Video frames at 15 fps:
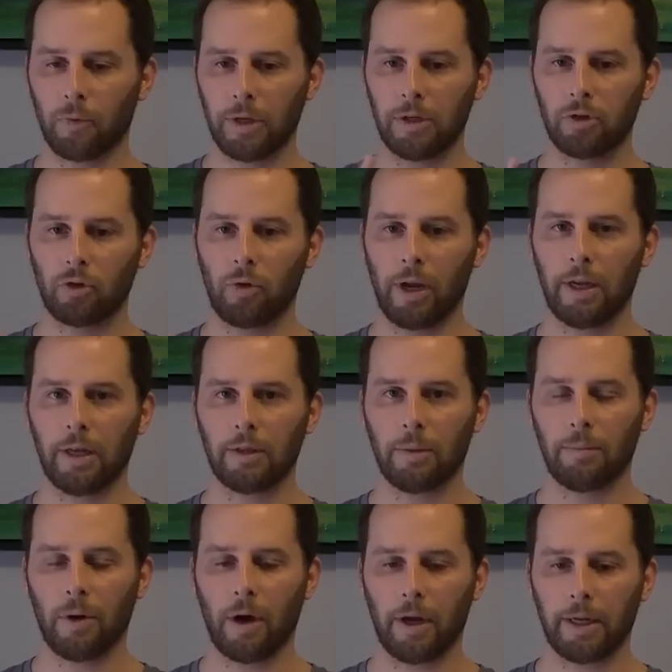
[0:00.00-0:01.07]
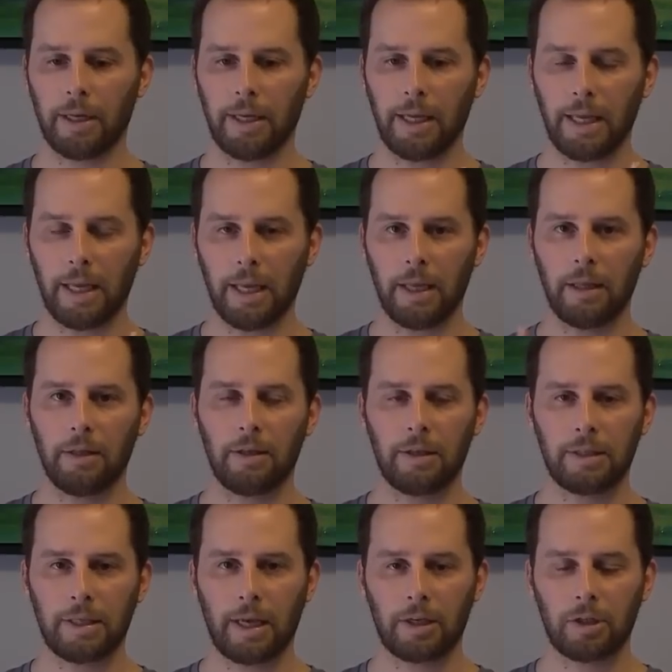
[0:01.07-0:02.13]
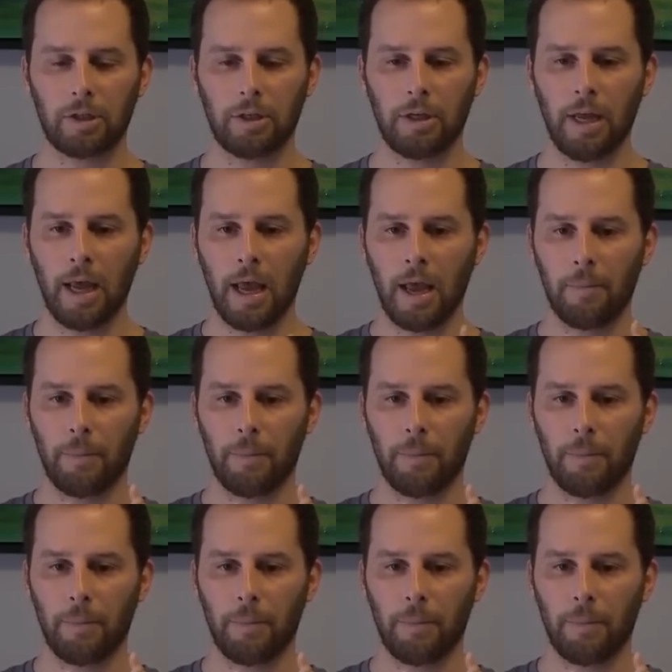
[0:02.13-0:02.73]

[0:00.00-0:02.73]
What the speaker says: retraining the body in the session,